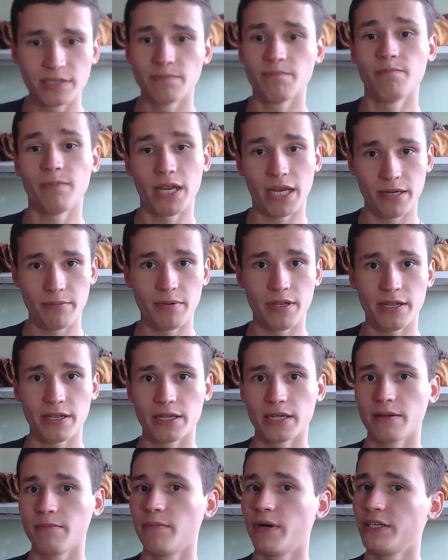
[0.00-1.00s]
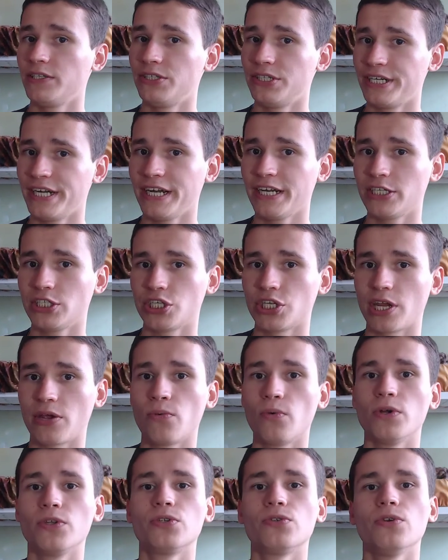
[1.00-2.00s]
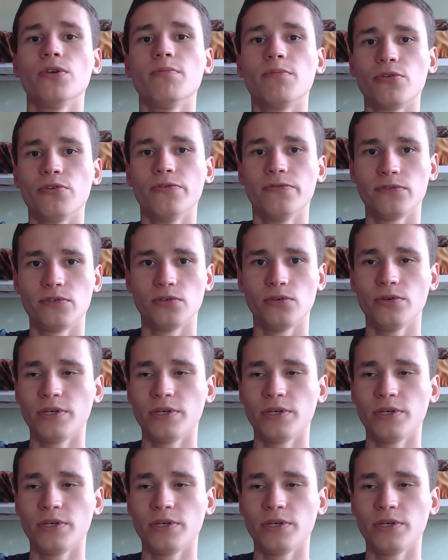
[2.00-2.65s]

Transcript: maybe, but reaction I want to improve too,